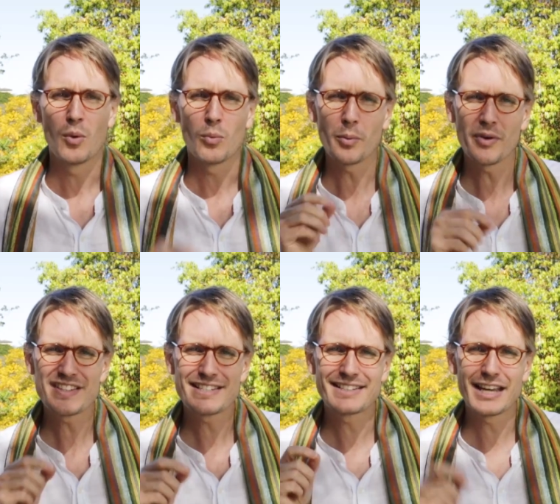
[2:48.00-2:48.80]
when we
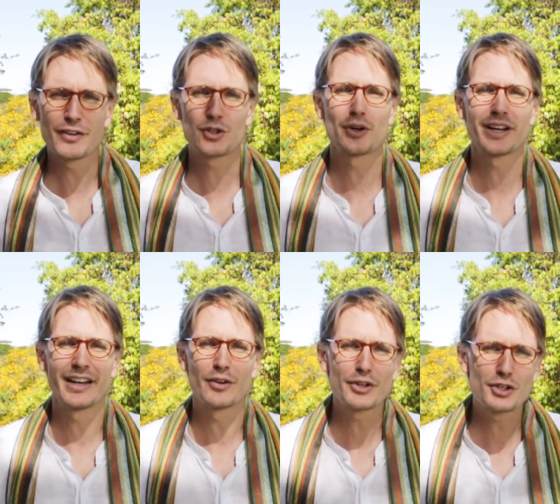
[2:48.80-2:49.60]
visit David Trigger
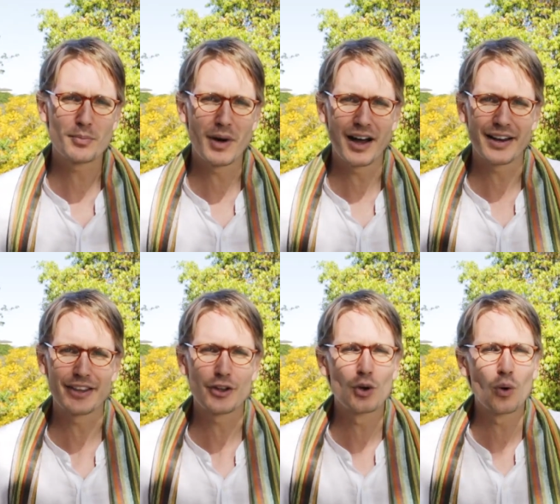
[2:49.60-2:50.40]
and Richard Martin
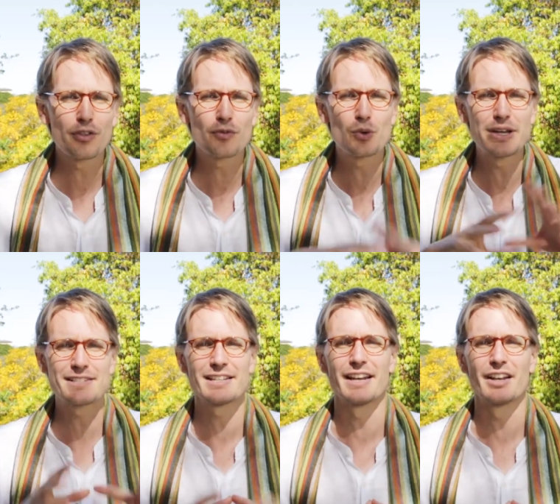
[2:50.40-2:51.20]
in the north of
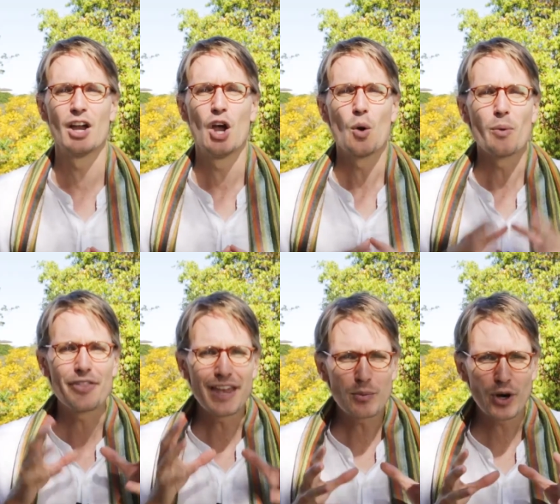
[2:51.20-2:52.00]
Queensland, where
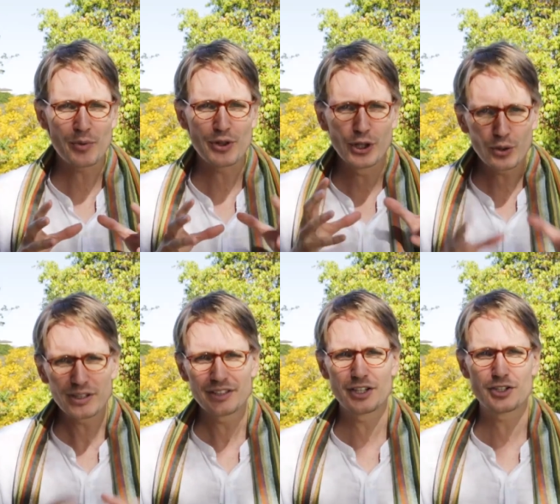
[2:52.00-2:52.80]
they work with
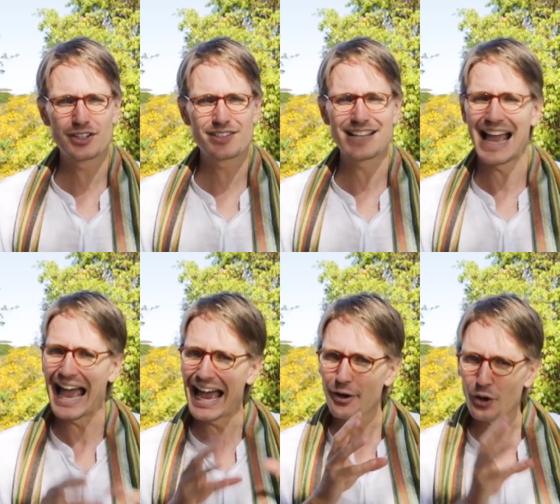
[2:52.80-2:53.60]
local Indigenous
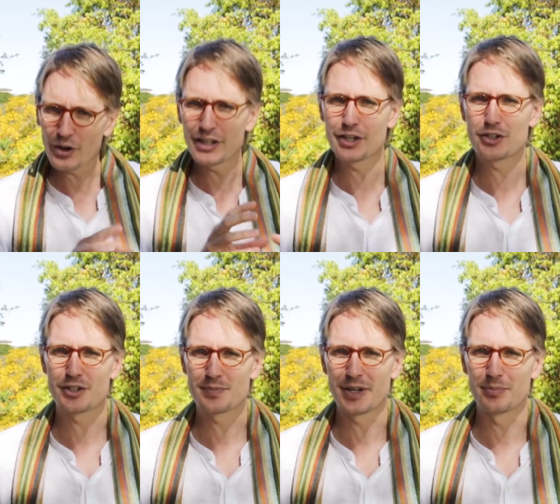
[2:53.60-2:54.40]
and
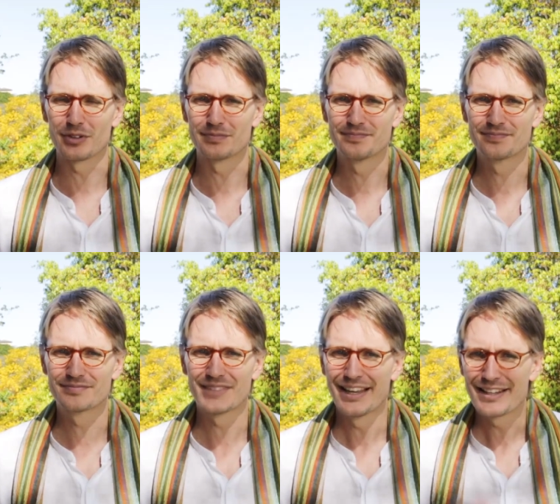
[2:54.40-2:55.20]
non-Indigenous people.
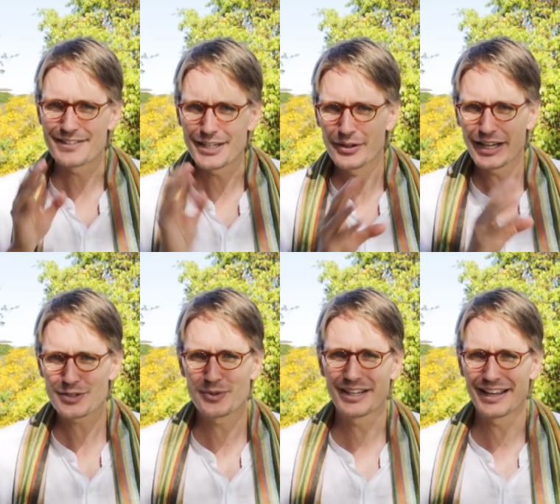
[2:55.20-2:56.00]
See you
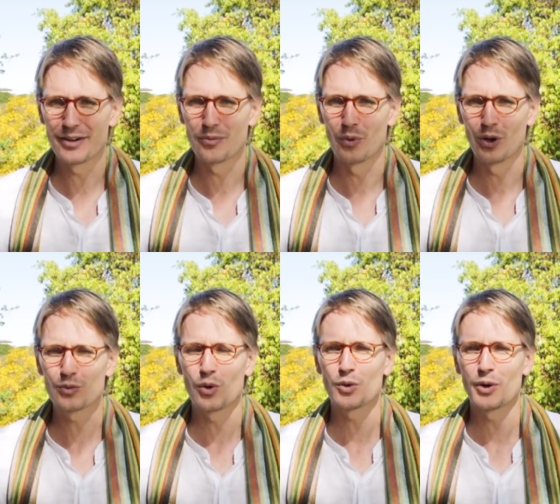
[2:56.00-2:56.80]
next week, World
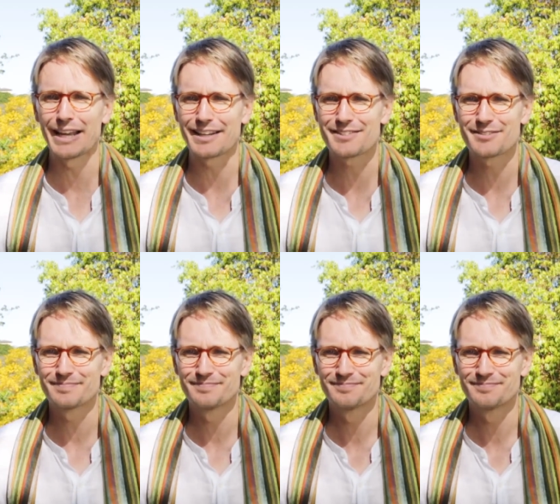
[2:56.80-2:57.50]
101X.